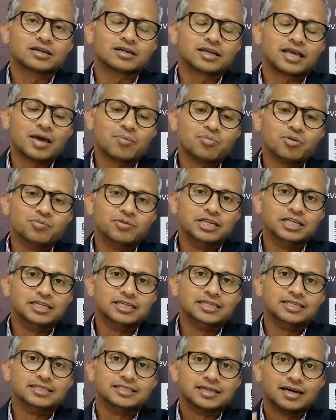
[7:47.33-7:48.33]

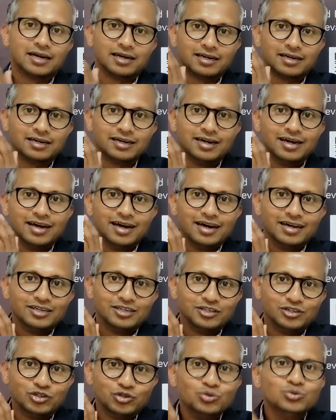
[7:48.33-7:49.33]
capabilities are
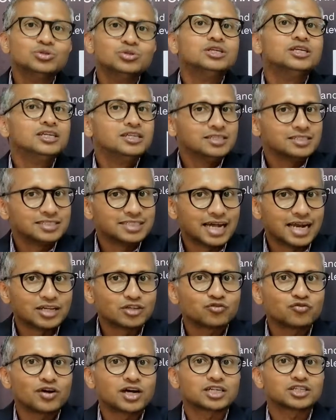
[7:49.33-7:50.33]
to the
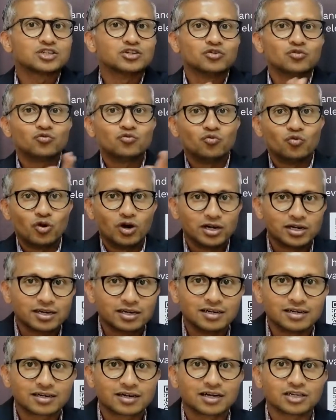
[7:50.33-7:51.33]
satisfaction of what
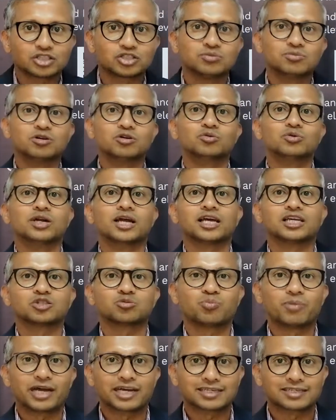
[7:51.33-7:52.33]
a customer would
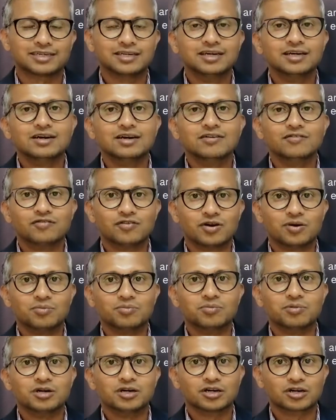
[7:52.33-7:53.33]
expect
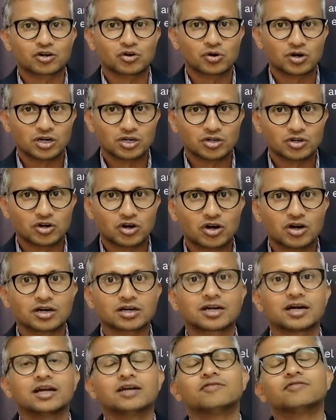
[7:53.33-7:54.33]
from a Corel Draw
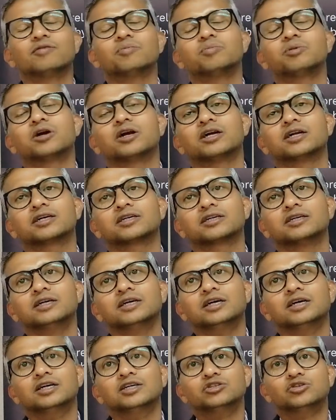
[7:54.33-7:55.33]
kind of a product.
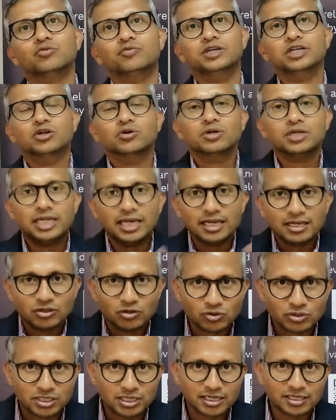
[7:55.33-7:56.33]
So we don't take
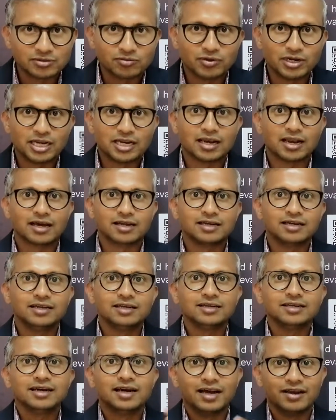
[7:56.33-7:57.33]
those things very
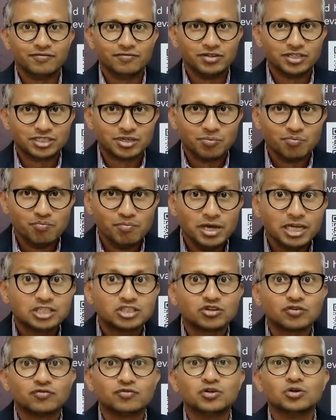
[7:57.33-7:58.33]
lightly, and it's a
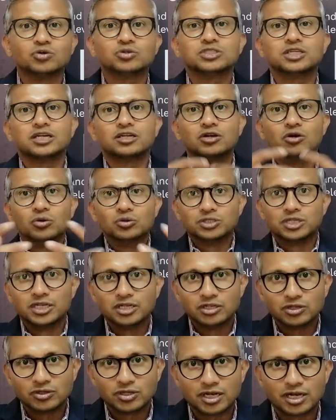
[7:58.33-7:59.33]
mix of those that goes
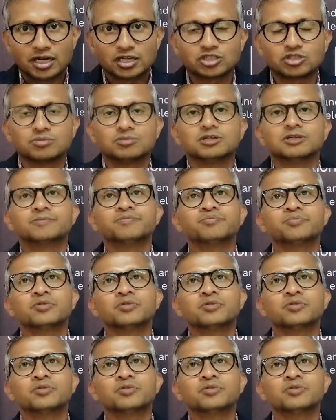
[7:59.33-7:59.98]
into the customer.